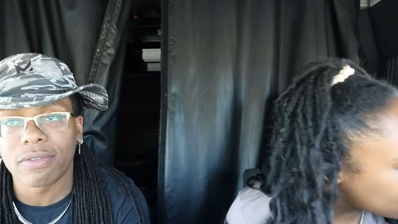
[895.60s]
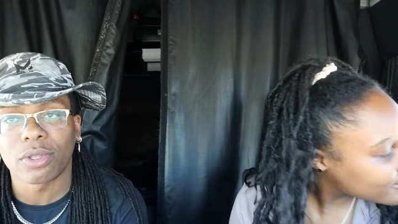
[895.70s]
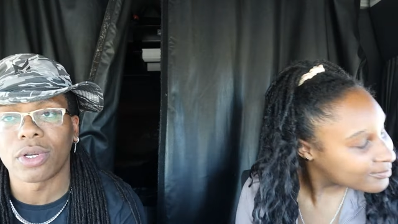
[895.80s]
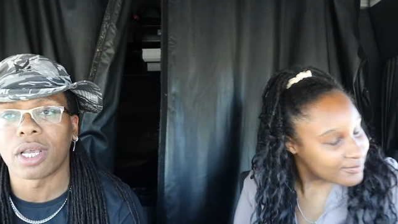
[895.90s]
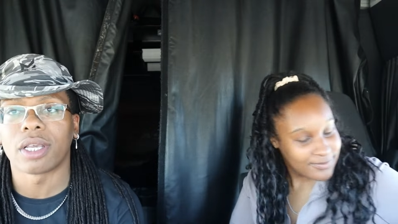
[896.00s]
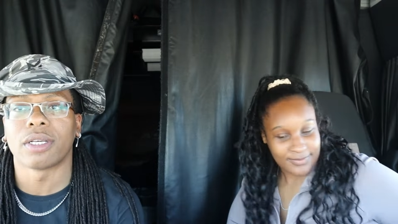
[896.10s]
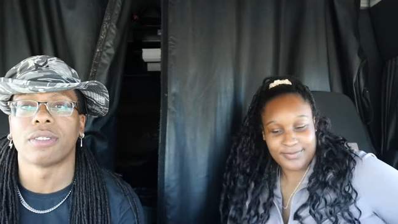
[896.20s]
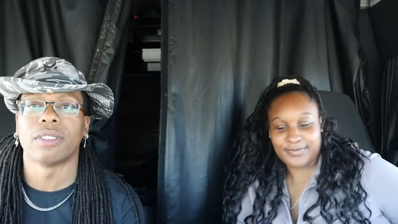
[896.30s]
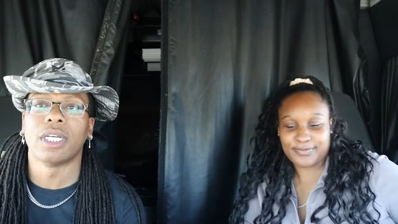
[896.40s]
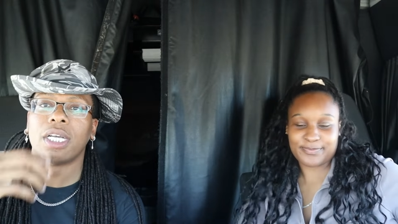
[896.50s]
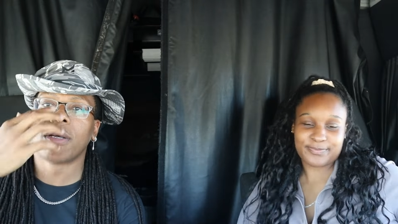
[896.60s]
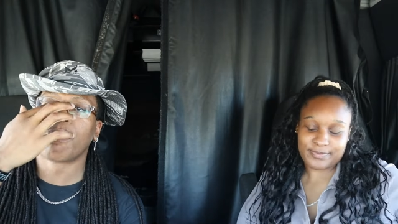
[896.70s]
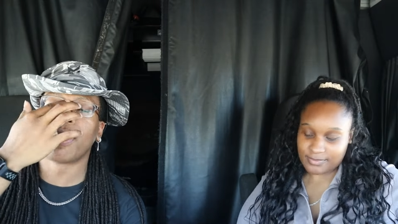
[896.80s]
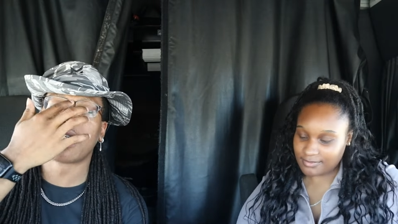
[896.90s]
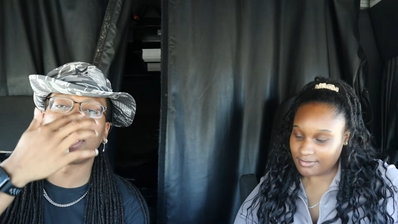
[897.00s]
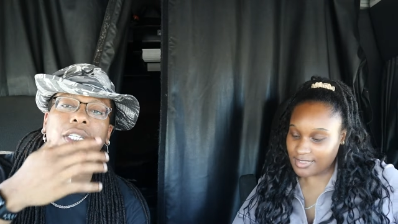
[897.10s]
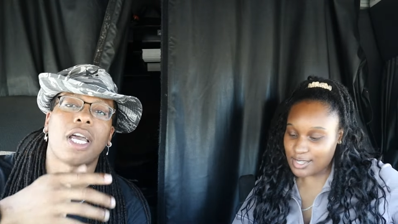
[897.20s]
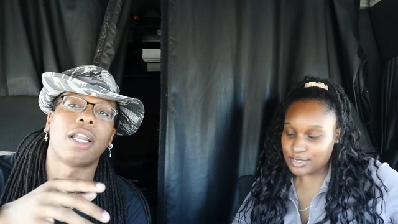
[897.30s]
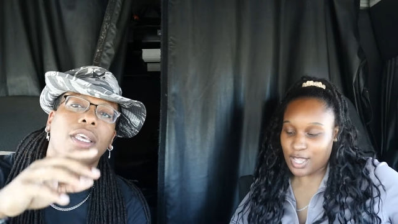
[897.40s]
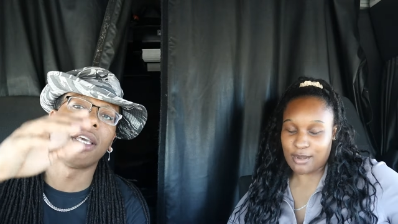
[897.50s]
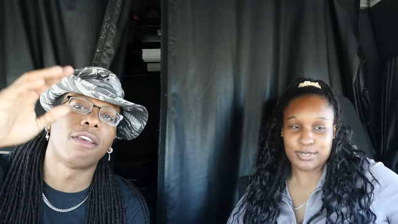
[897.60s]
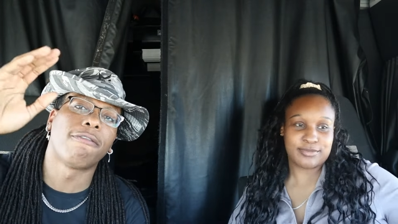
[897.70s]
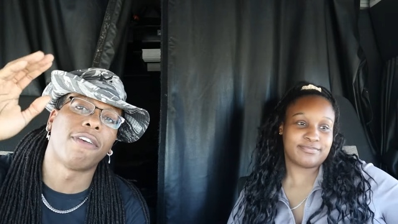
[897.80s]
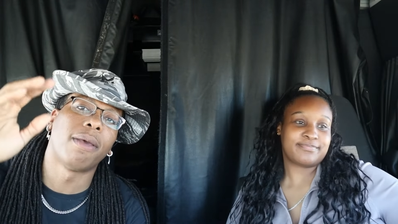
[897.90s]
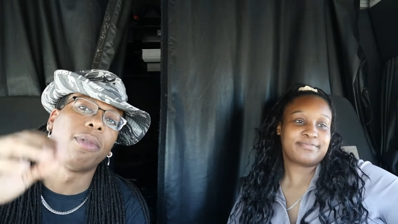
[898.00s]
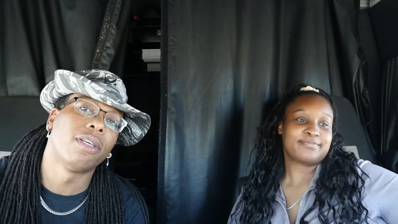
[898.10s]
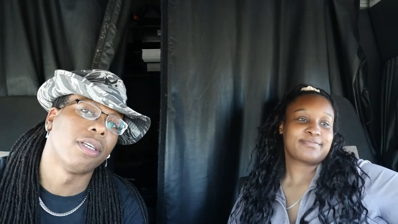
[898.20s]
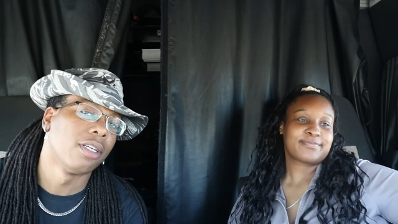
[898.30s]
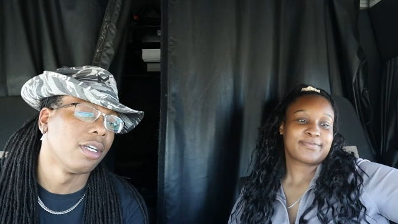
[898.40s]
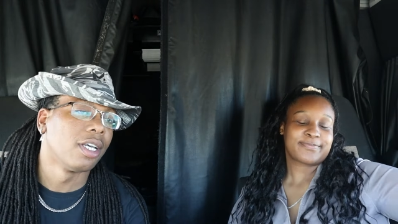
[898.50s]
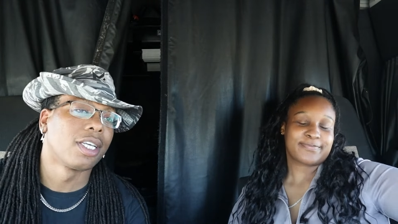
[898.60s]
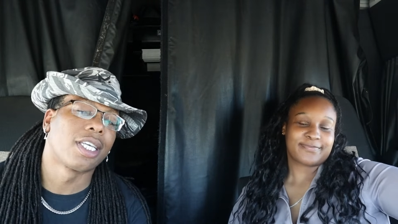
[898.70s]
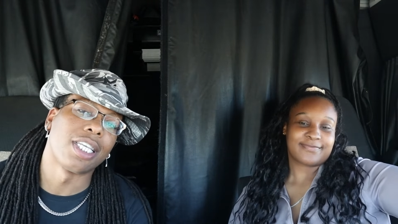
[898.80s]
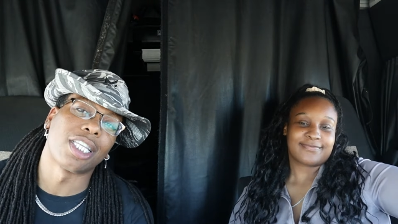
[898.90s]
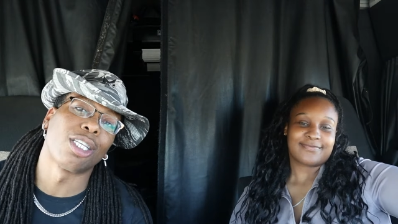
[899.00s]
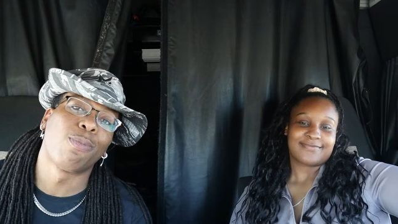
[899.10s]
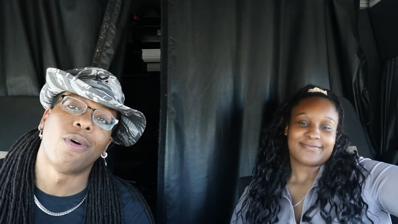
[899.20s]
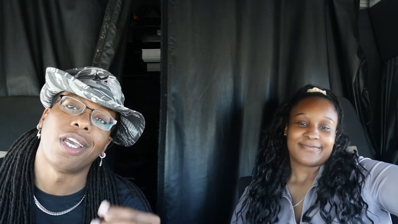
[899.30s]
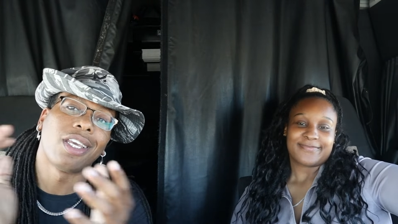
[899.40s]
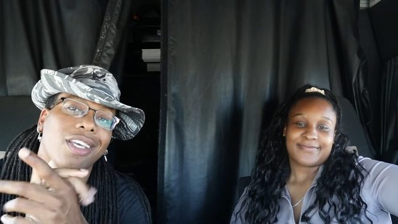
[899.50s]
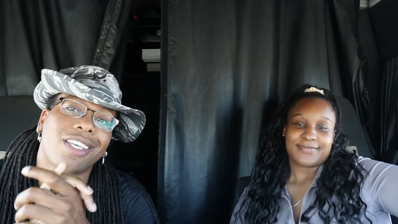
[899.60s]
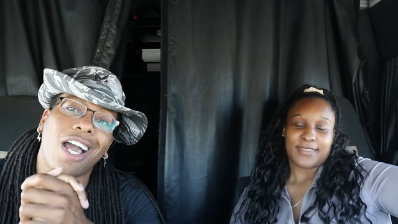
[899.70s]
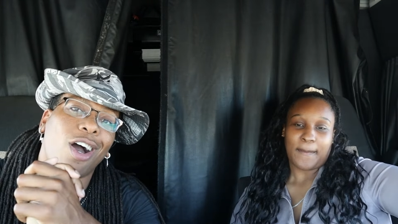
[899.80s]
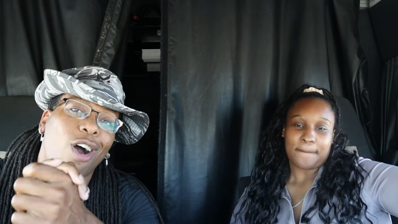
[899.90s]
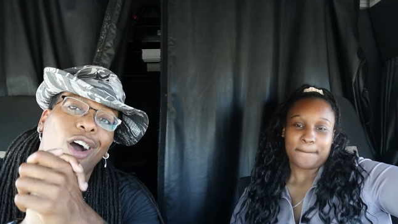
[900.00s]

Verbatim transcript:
Speaker 1: Every three days. Appreciate y'all again, family. Because at this point, y'all